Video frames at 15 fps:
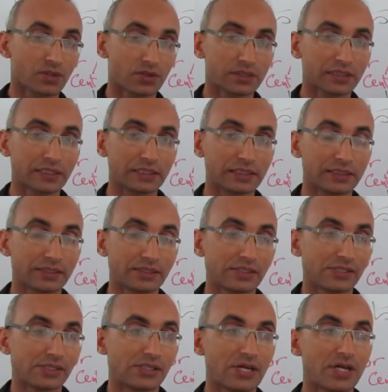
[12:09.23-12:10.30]
okay,
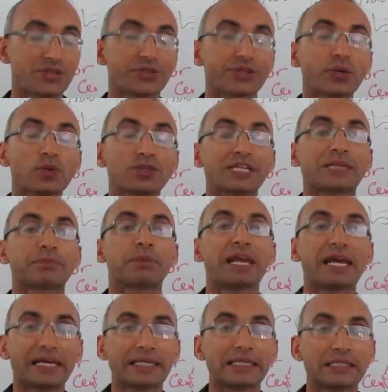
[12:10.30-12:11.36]
the role they
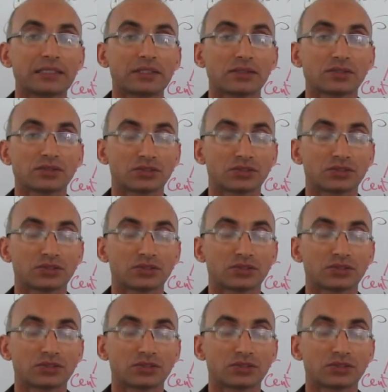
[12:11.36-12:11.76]
play.